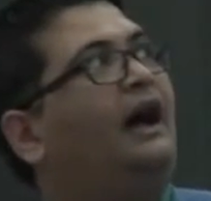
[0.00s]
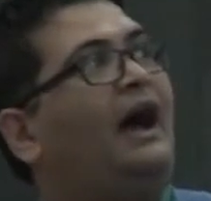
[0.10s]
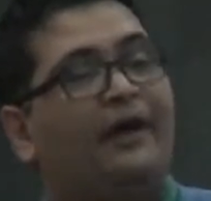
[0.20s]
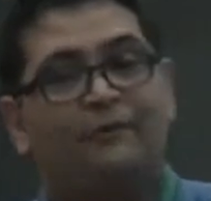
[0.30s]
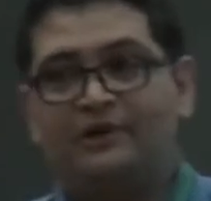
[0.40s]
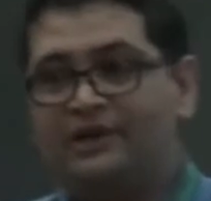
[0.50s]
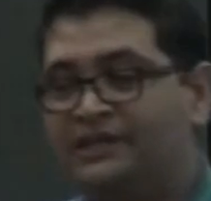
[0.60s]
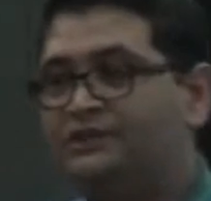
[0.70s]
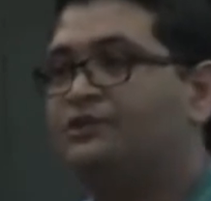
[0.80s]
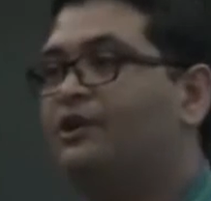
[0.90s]
I would
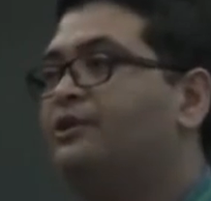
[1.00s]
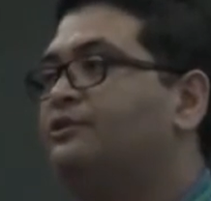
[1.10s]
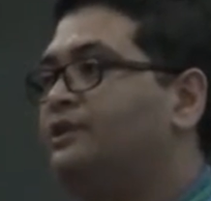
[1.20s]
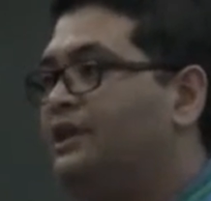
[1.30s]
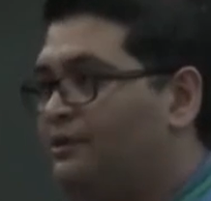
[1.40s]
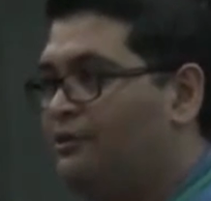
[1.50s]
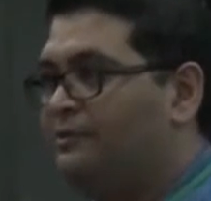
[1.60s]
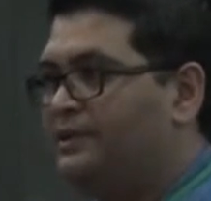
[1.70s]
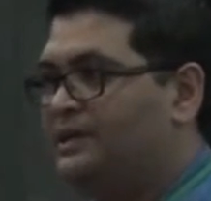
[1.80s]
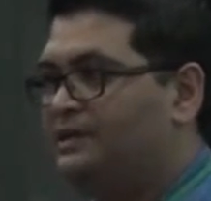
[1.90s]
urge you all to think
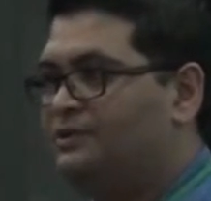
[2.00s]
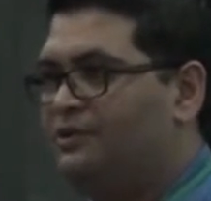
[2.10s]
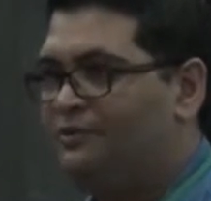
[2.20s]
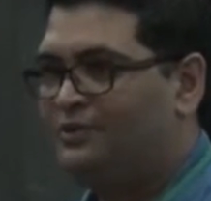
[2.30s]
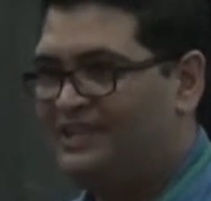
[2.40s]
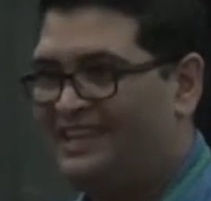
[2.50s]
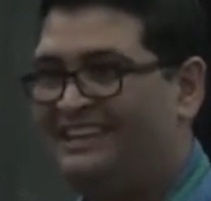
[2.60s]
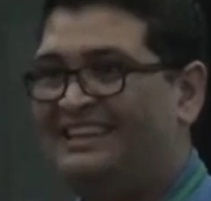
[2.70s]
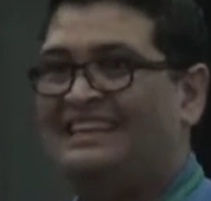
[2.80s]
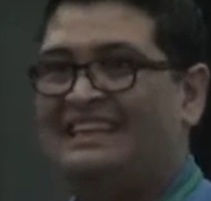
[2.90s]
globally. So if you
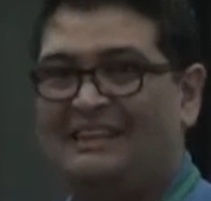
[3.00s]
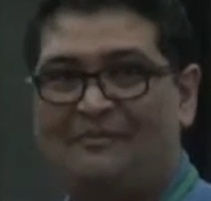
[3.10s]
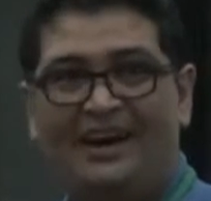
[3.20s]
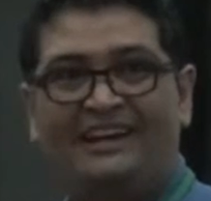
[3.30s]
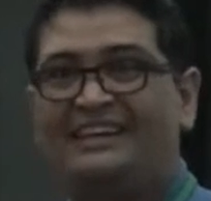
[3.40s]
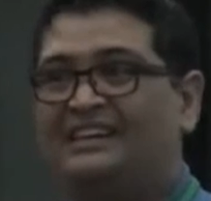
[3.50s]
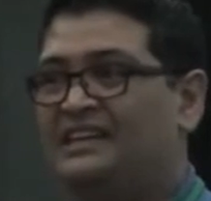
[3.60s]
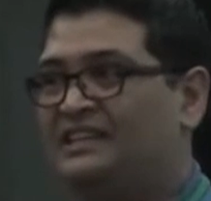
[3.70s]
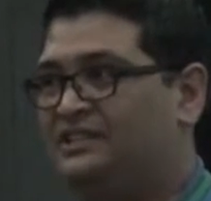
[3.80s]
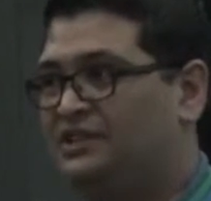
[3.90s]
think the market
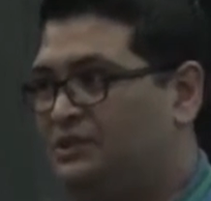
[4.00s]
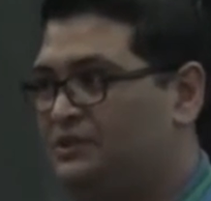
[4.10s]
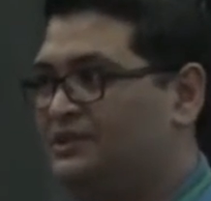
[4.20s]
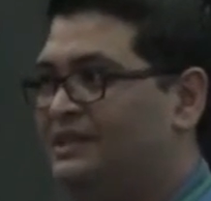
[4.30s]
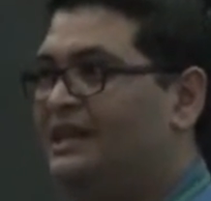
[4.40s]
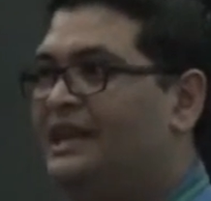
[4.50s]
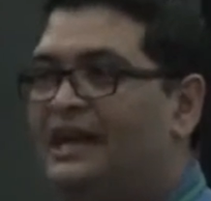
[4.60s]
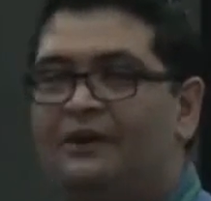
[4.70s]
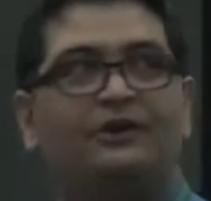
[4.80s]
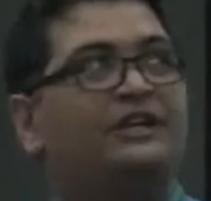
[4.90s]
is huge,
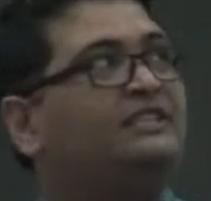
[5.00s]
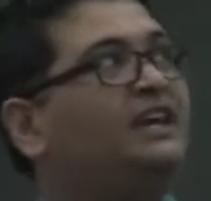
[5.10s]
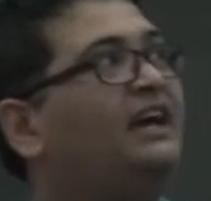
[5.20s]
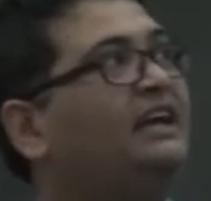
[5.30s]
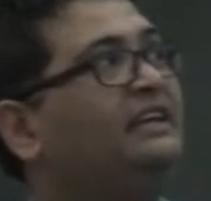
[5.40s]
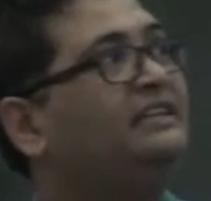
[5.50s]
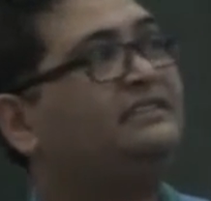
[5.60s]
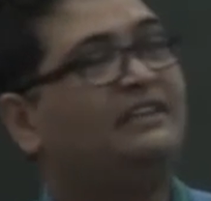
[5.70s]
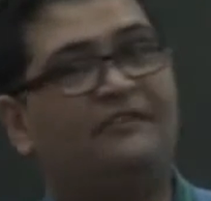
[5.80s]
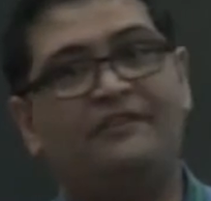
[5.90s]
Indonesia
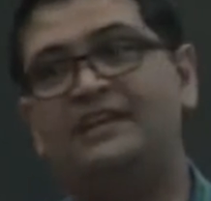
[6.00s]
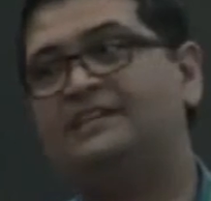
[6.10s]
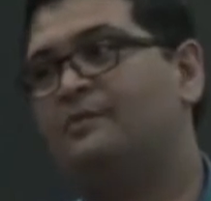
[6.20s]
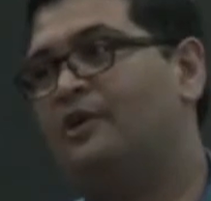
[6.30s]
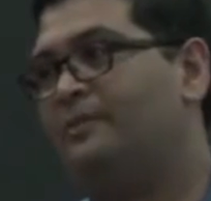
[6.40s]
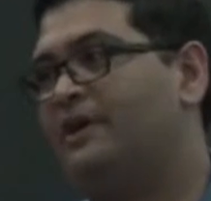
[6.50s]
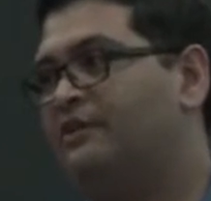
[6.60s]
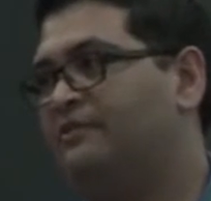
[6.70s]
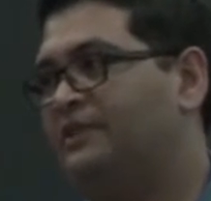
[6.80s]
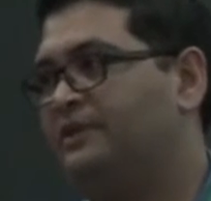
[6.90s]
is a very small part
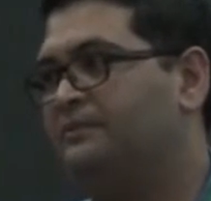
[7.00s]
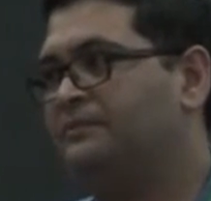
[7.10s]
of it.